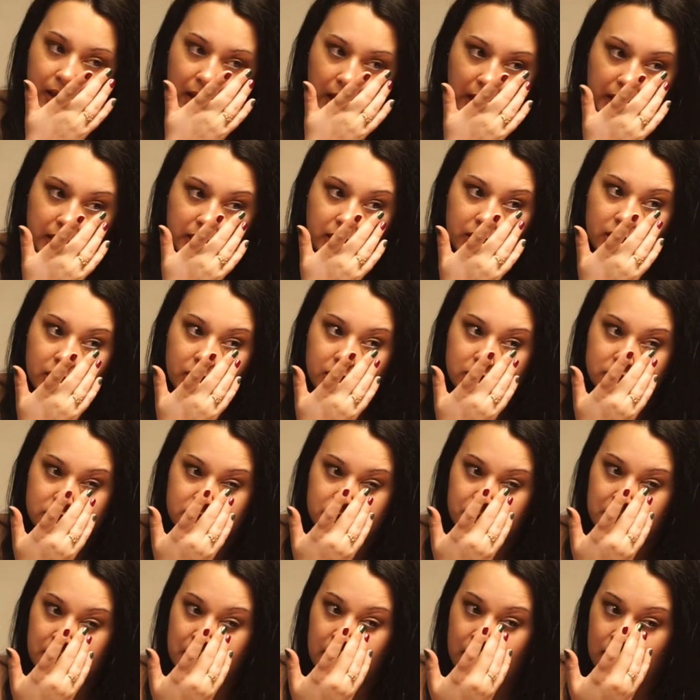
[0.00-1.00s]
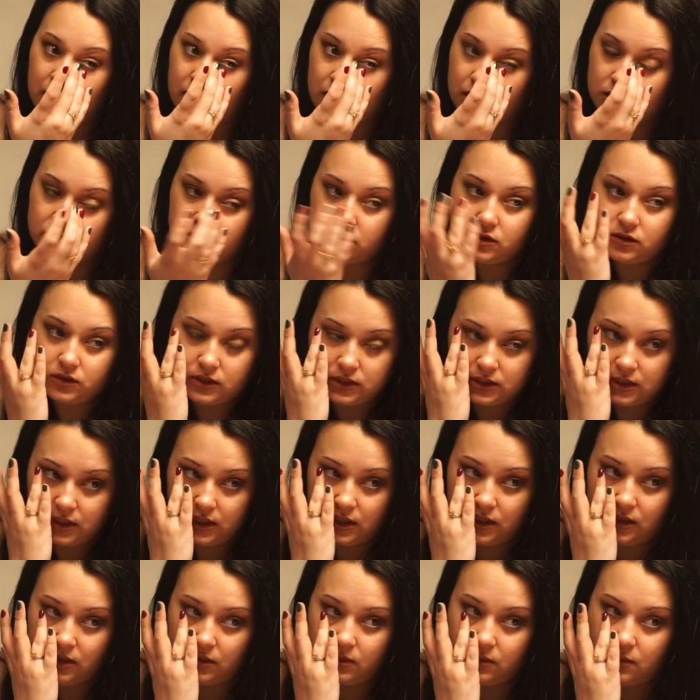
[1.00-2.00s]
it hurts me a lot to
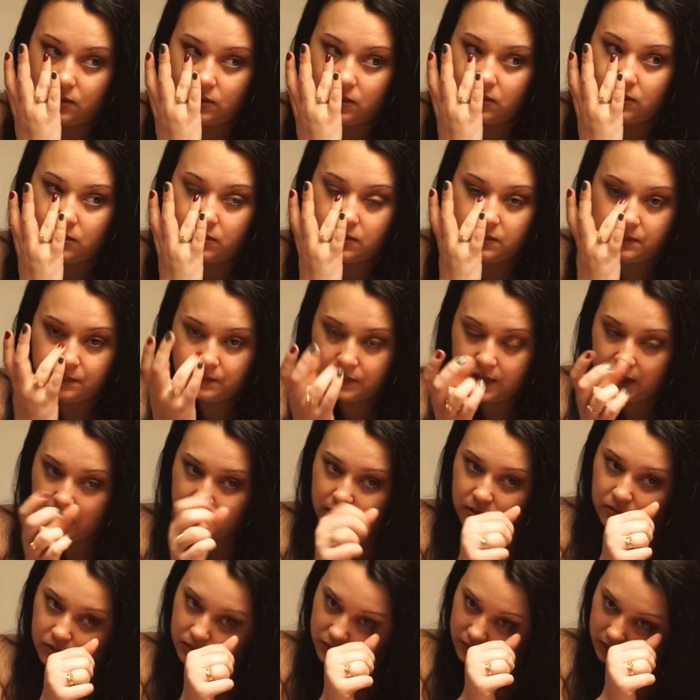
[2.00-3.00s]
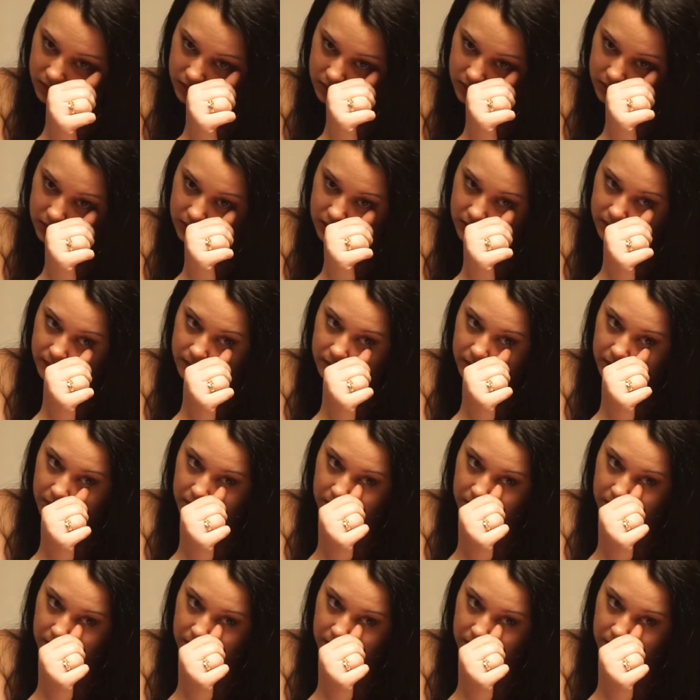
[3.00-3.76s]
see animals